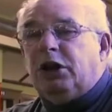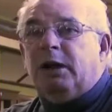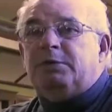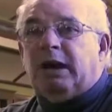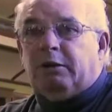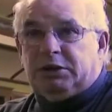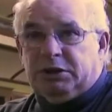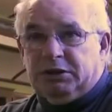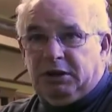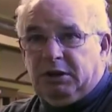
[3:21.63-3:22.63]
James
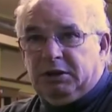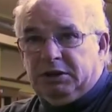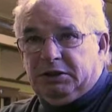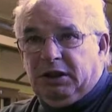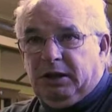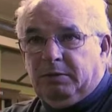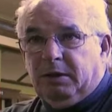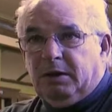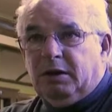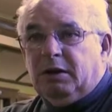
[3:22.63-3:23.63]
Erickson is his name.
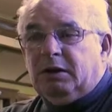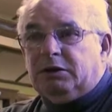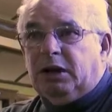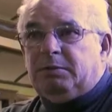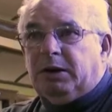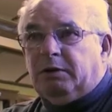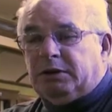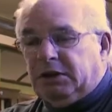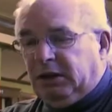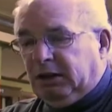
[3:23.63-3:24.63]
James
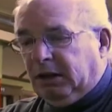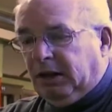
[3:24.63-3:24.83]
Erickson, and